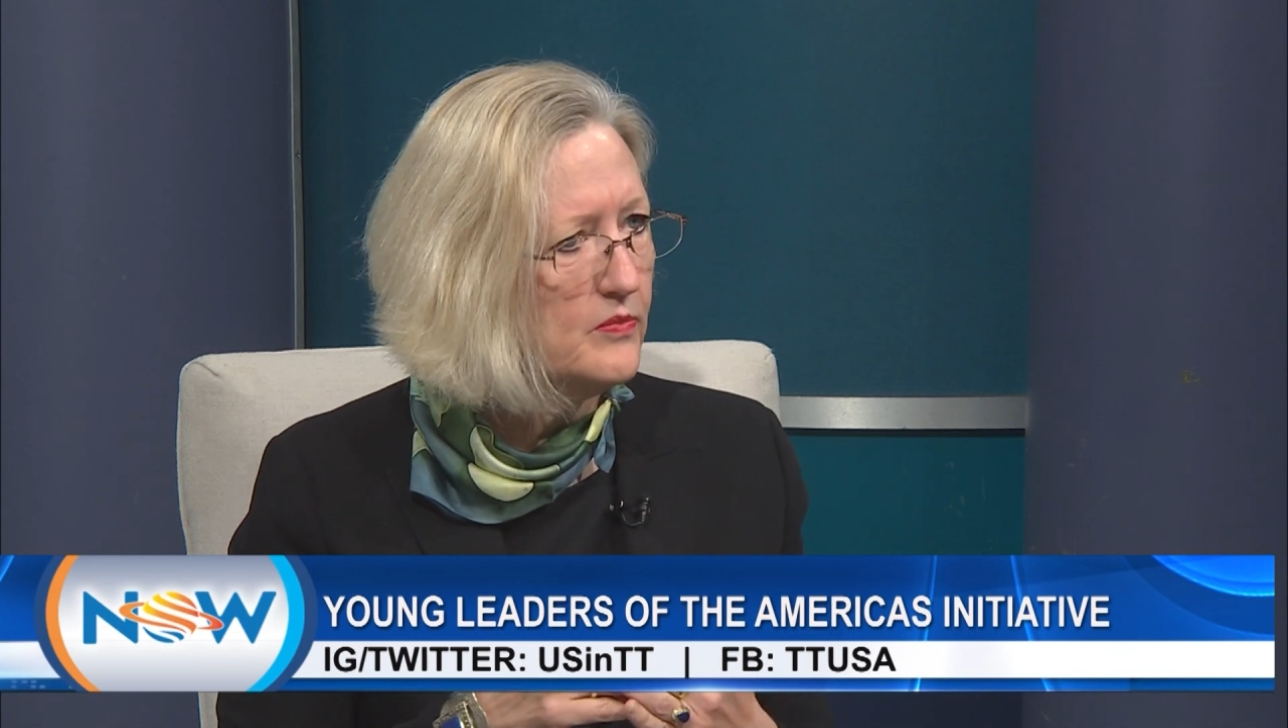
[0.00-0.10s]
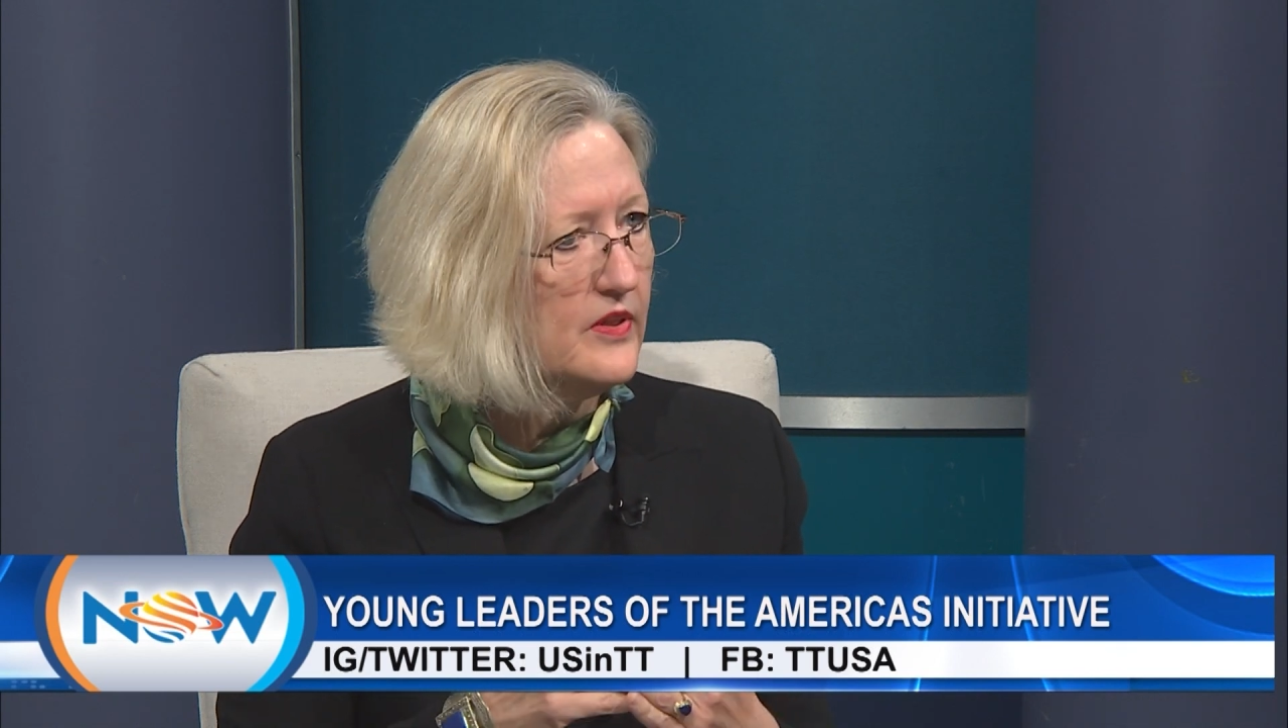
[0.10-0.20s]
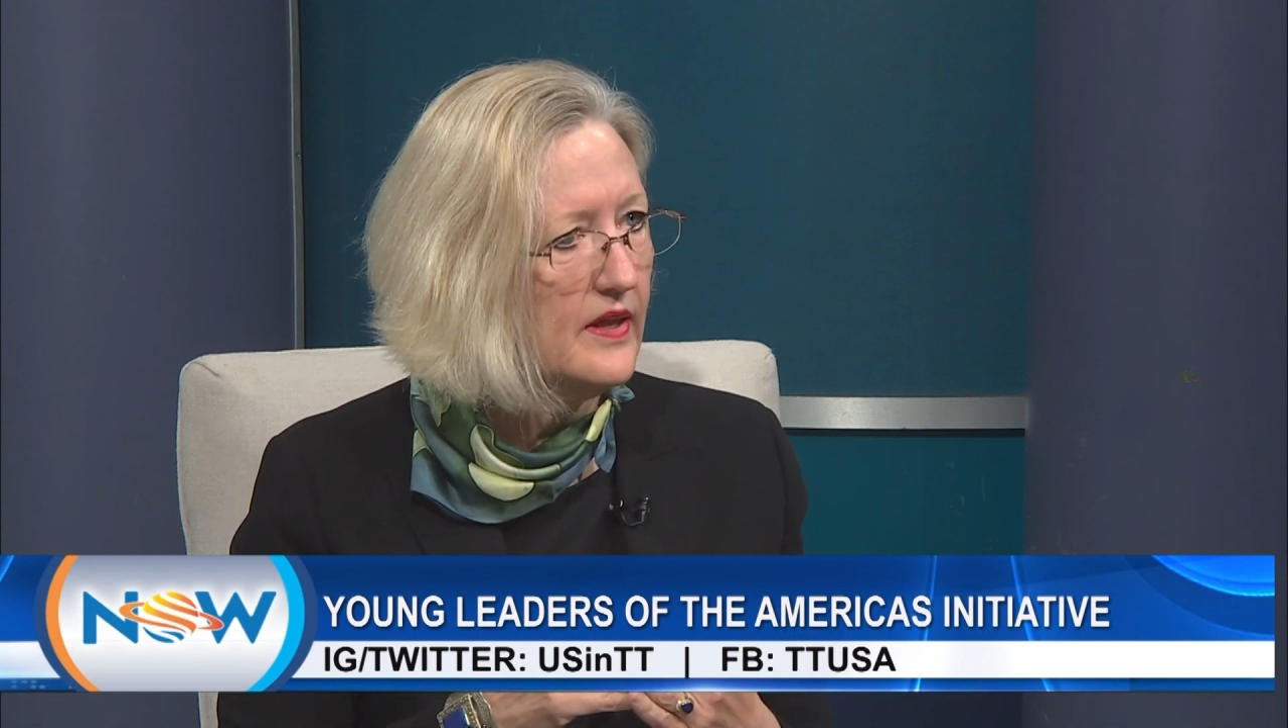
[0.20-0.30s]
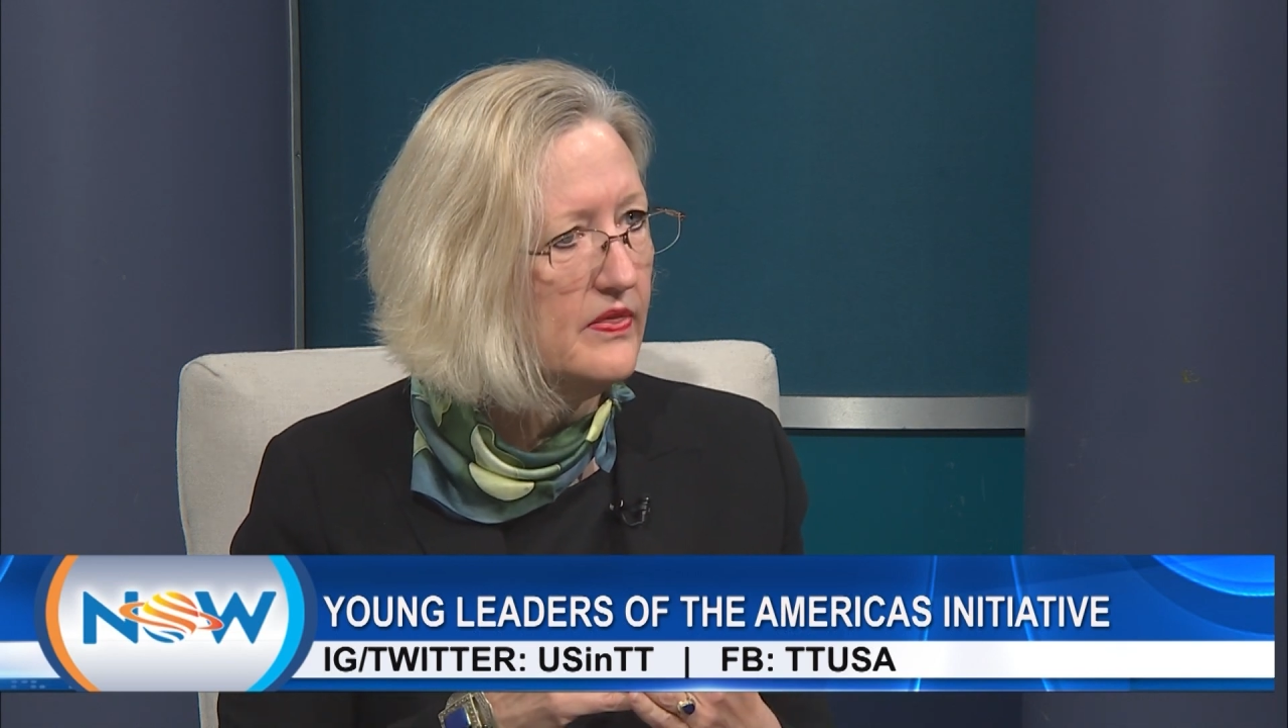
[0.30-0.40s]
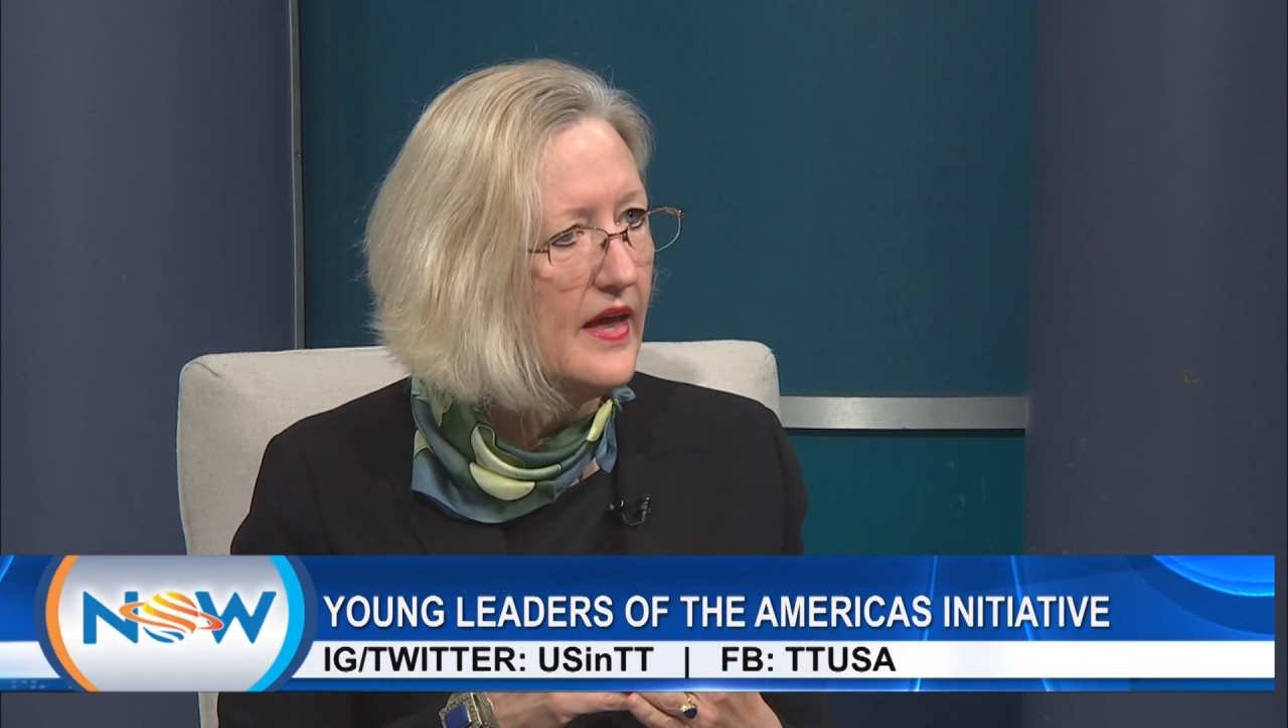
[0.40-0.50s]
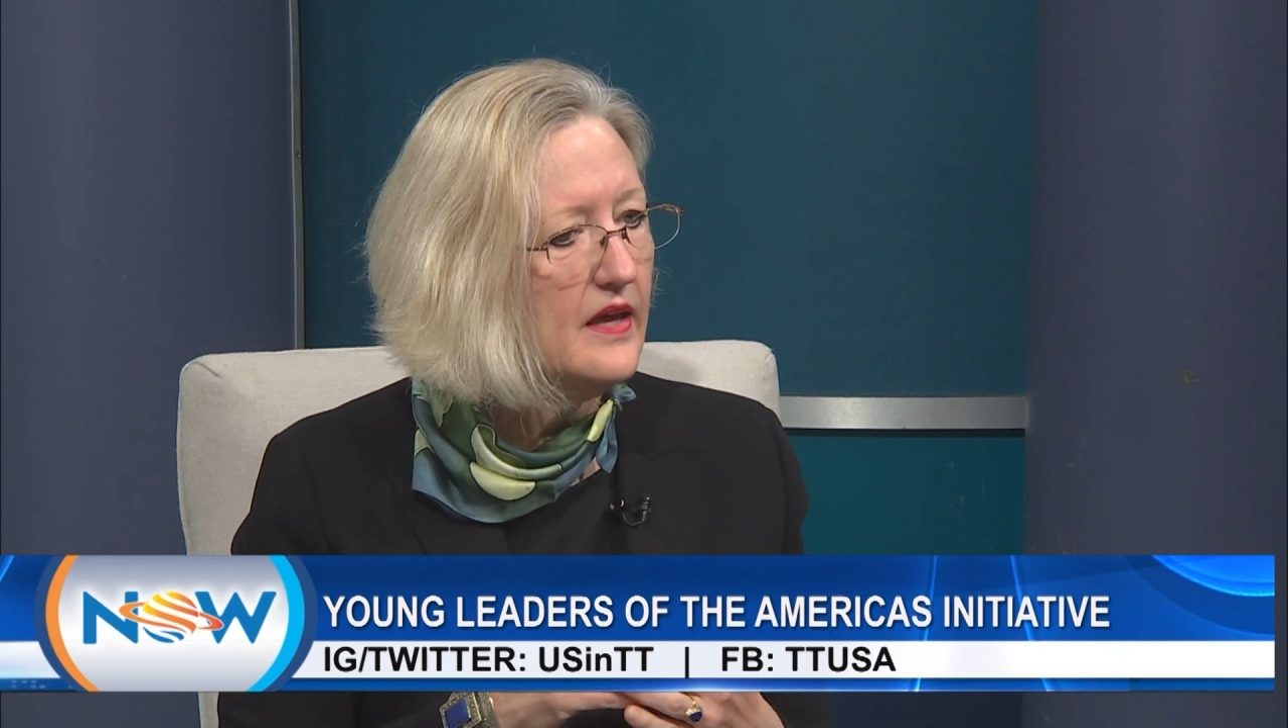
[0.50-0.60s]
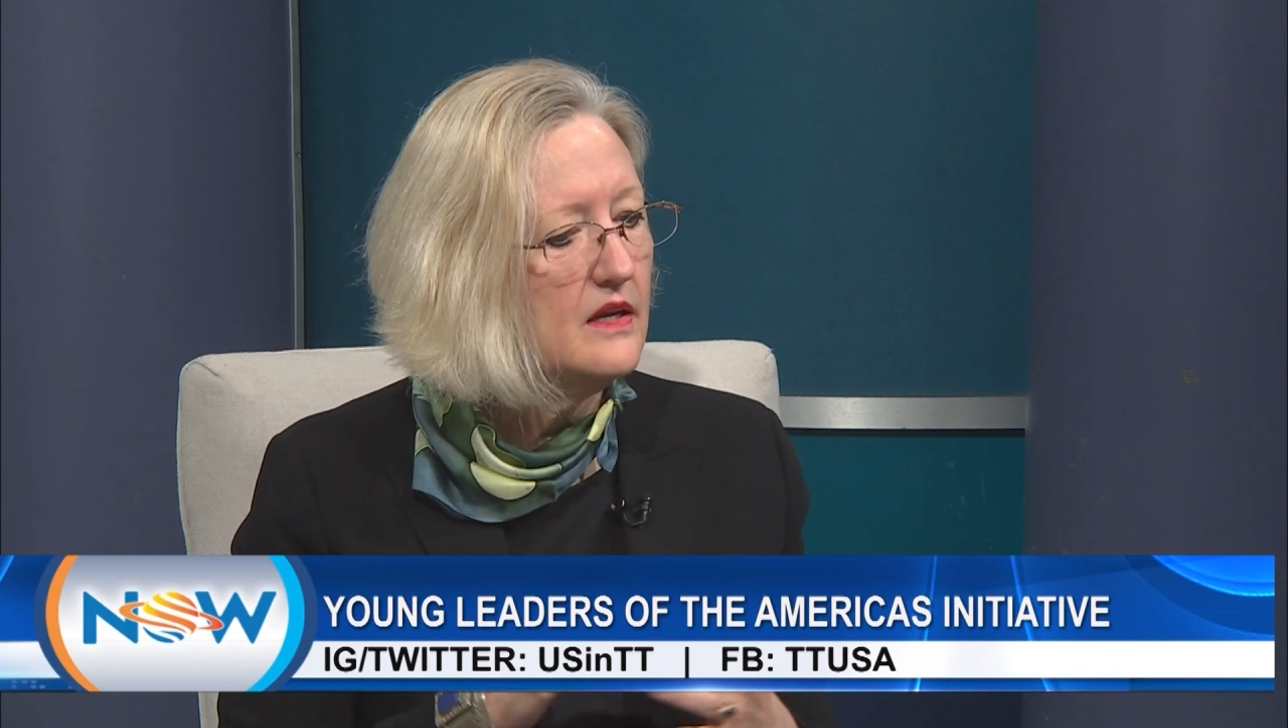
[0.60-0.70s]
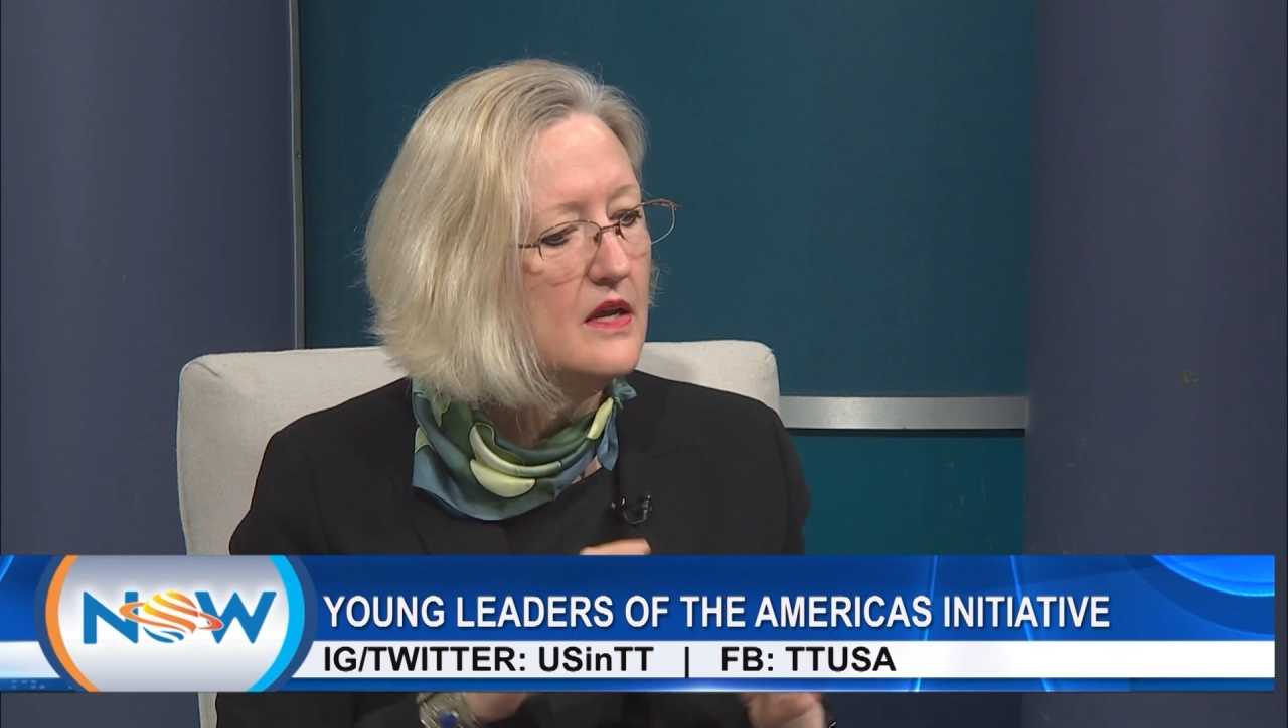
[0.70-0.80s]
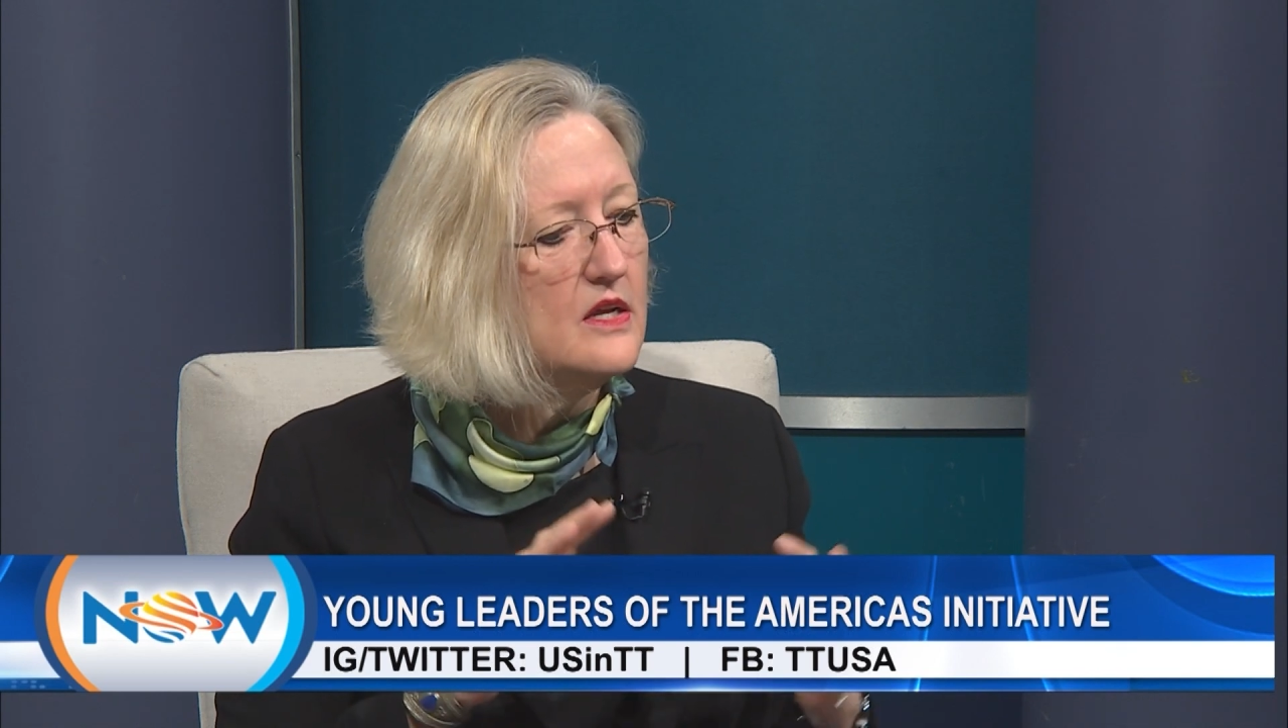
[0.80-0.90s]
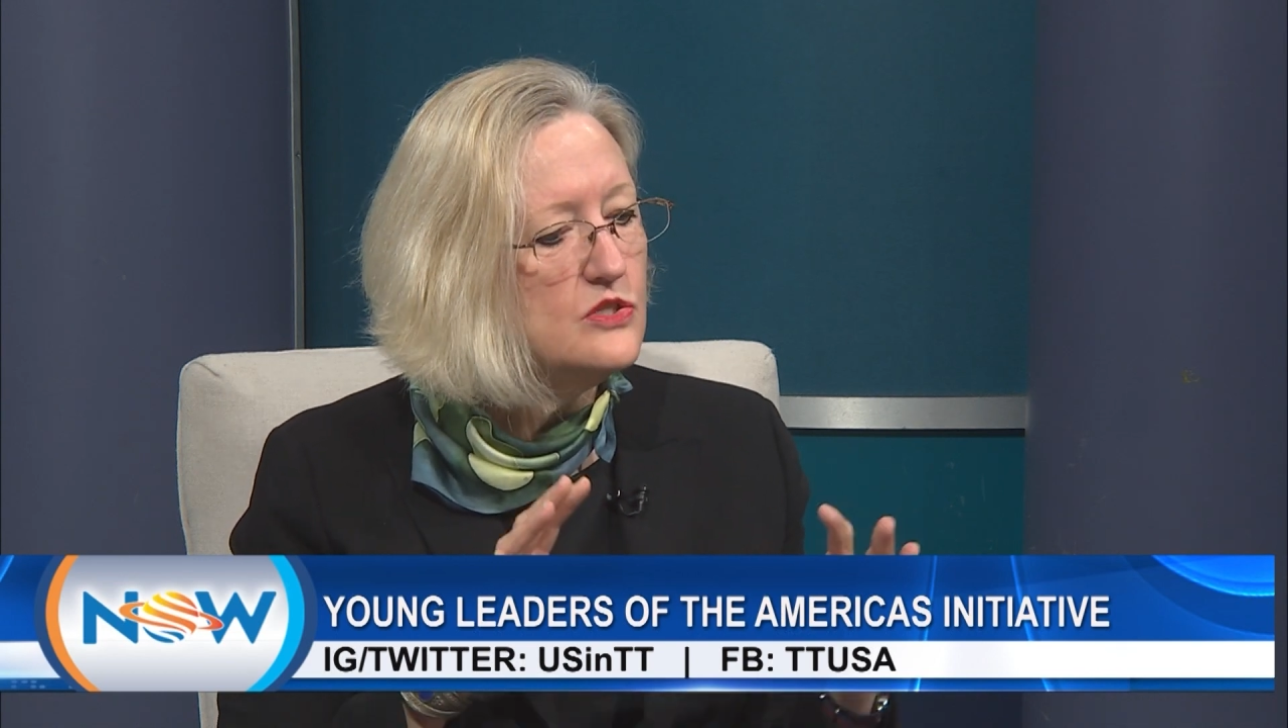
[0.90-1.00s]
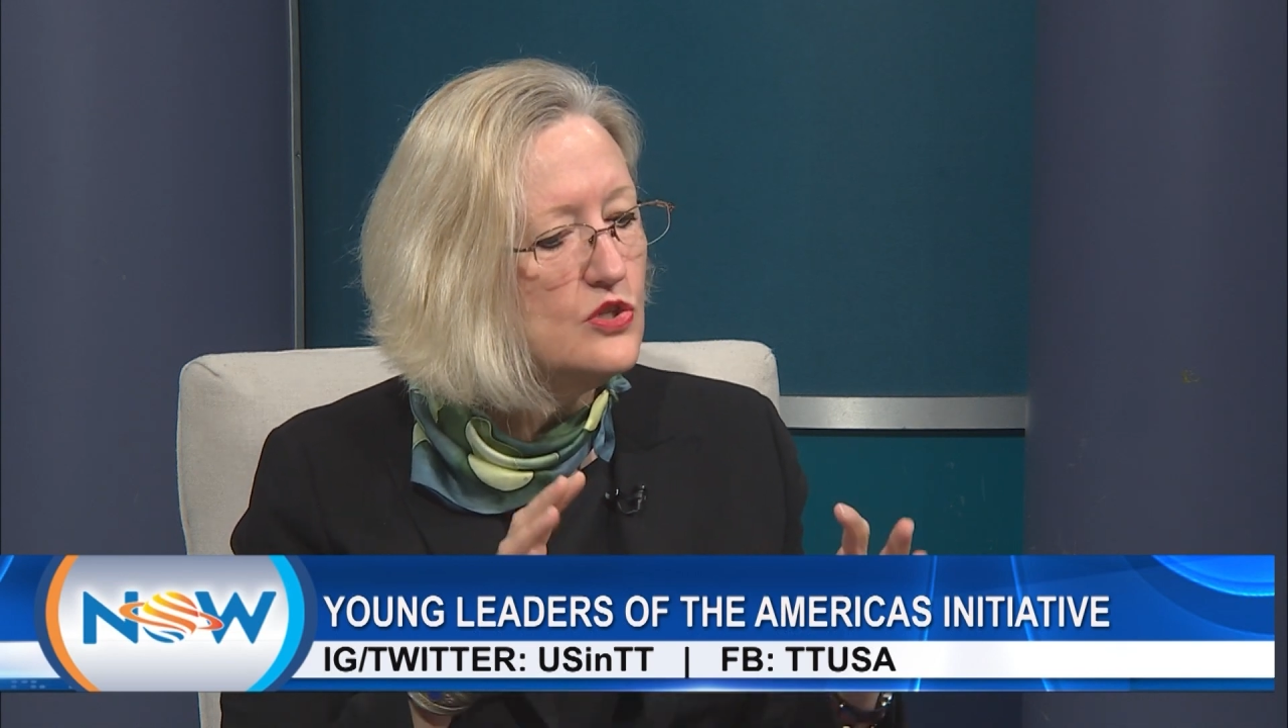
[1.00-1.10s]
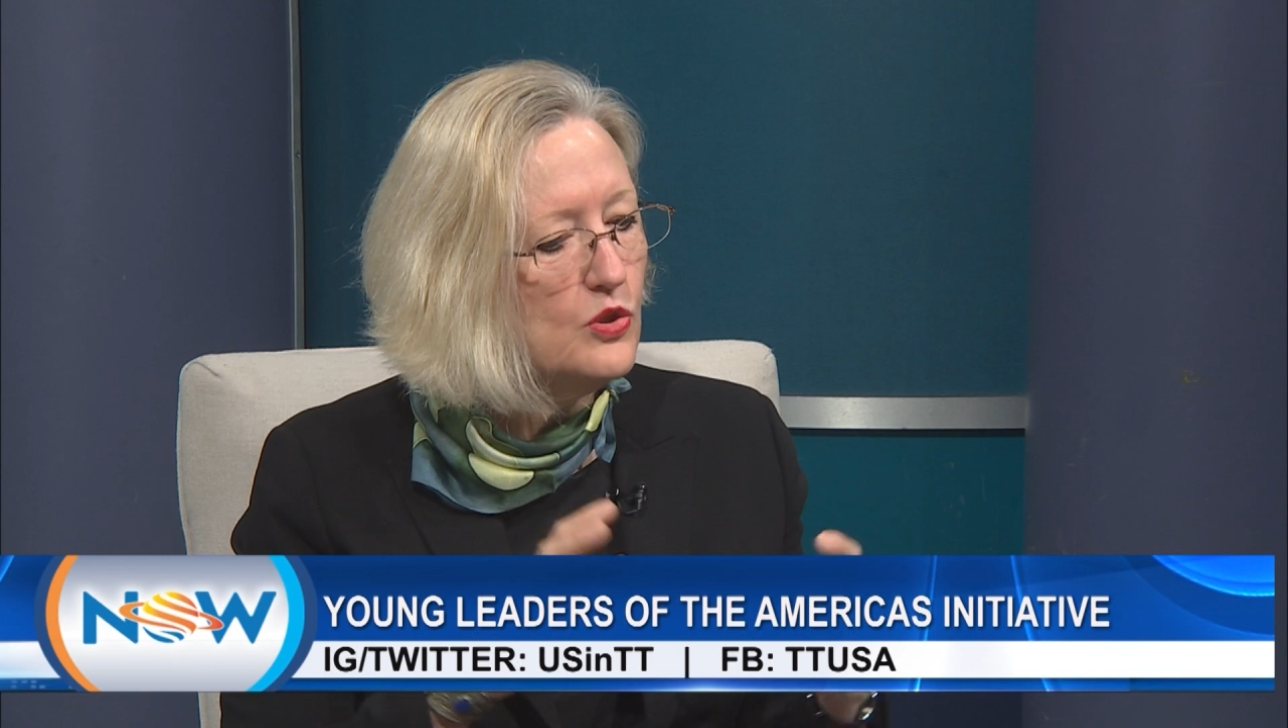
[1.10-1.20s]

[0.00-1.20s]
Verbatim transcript: something like that. Mm -hmm.